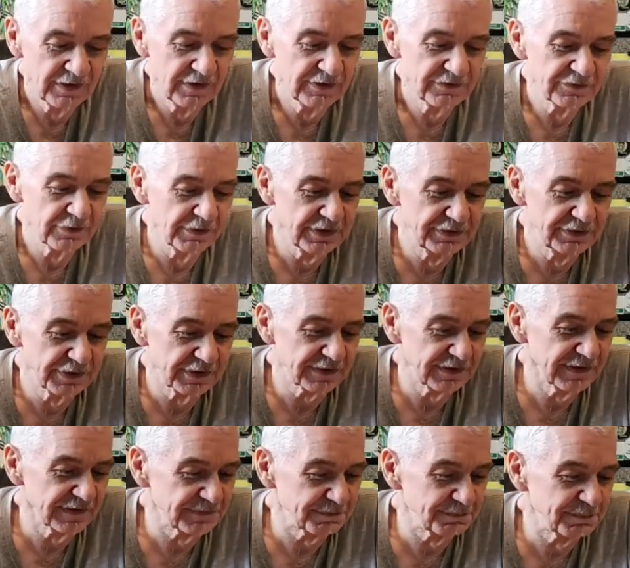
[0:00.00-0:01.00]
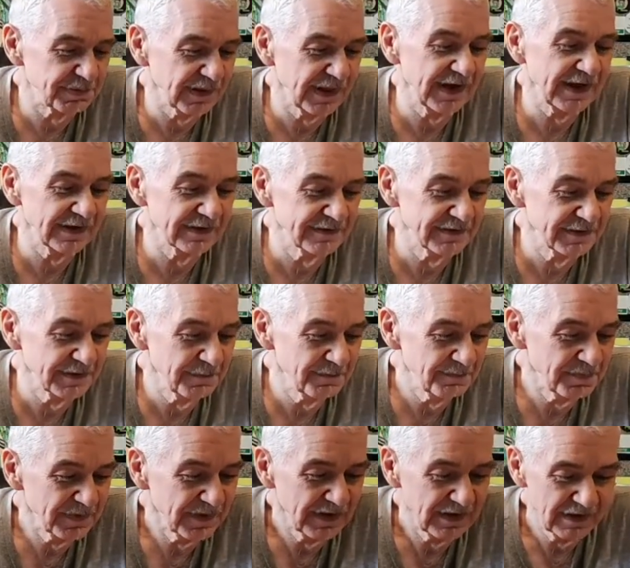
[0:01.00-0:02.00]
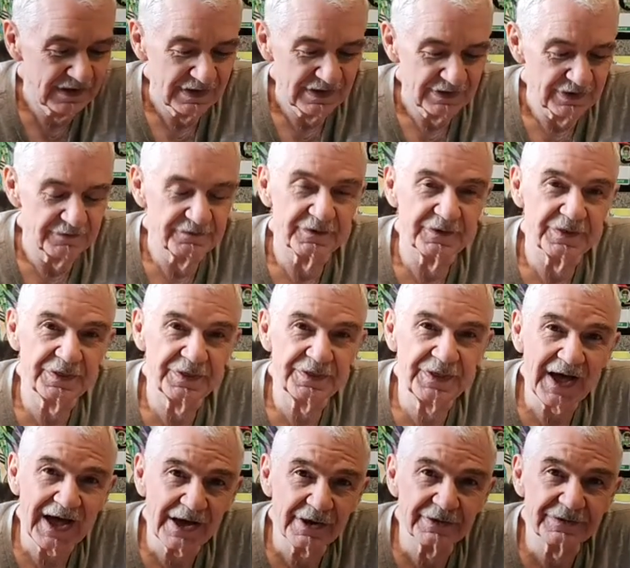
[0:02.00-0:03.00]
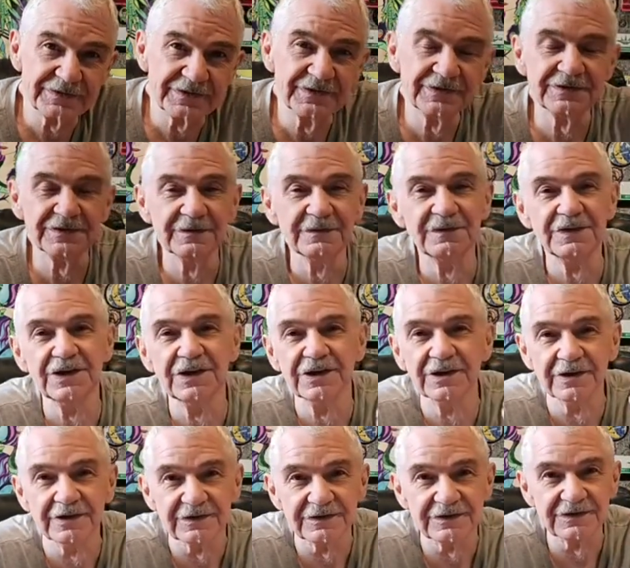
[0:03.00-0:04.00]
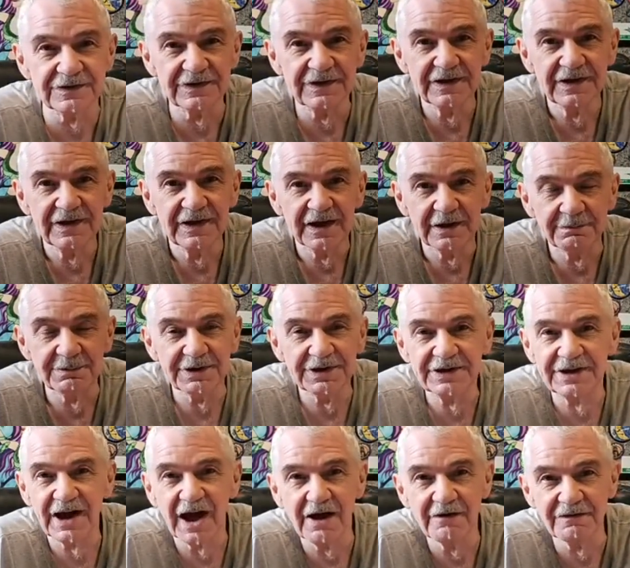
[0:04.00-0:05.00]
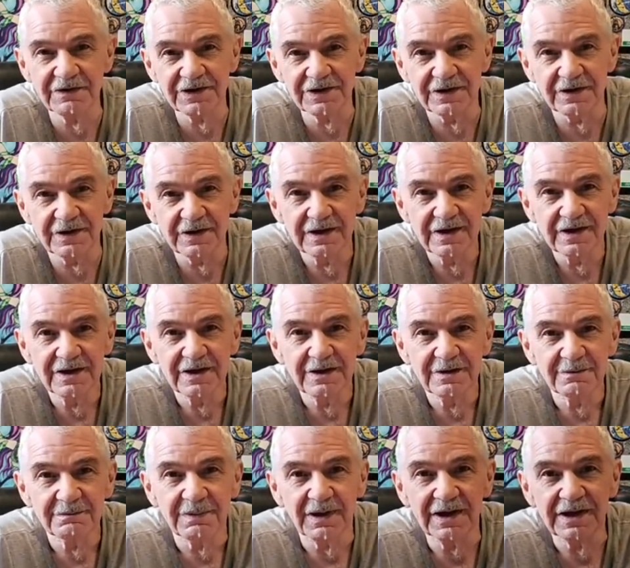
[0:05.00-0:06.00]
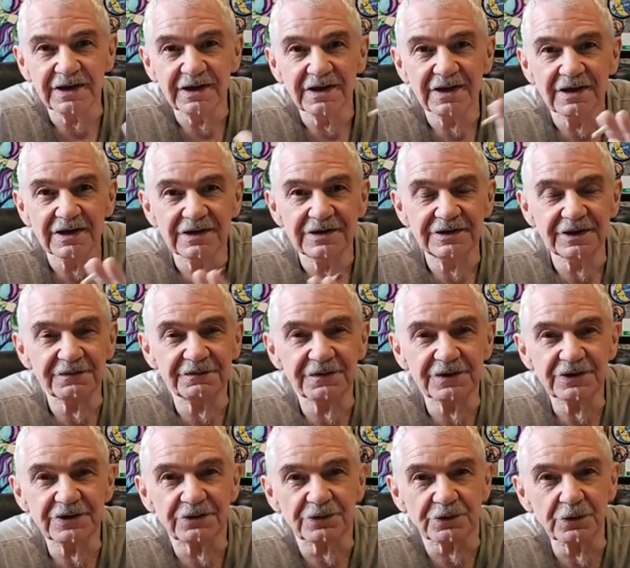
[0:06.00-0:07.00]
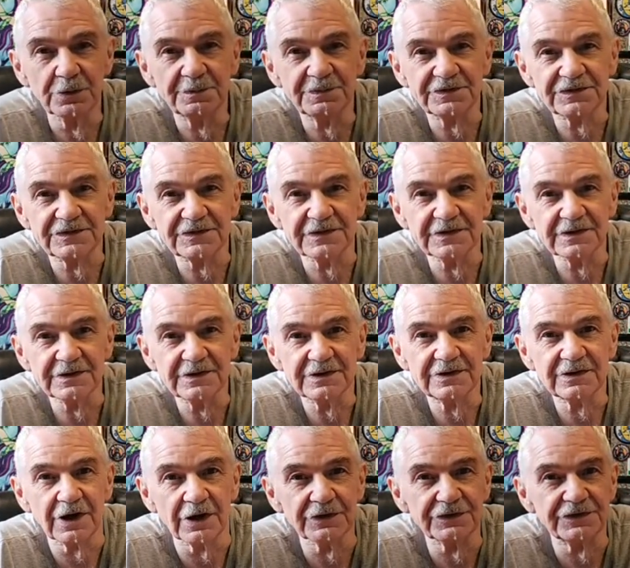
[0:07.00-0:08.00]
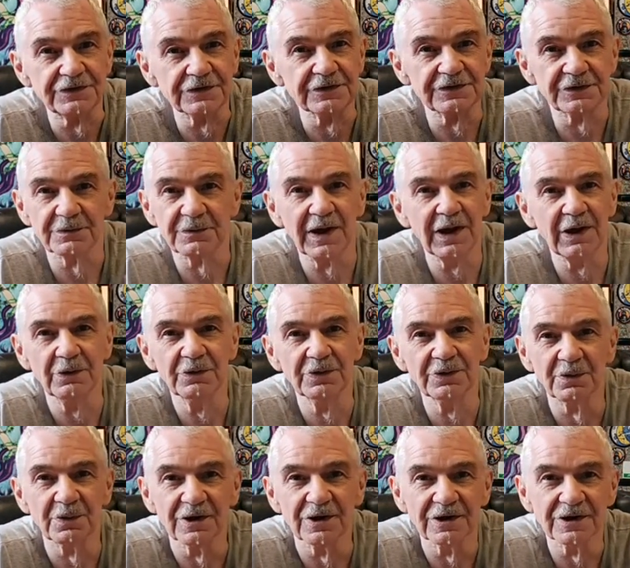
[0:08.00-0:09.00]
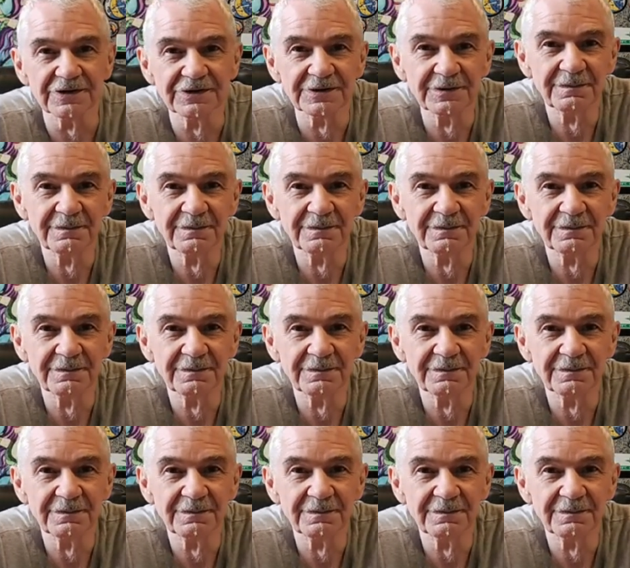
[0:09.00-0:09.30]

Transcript: So they took this plant that for thousands of years had been coveted by different groups and cultures around the world.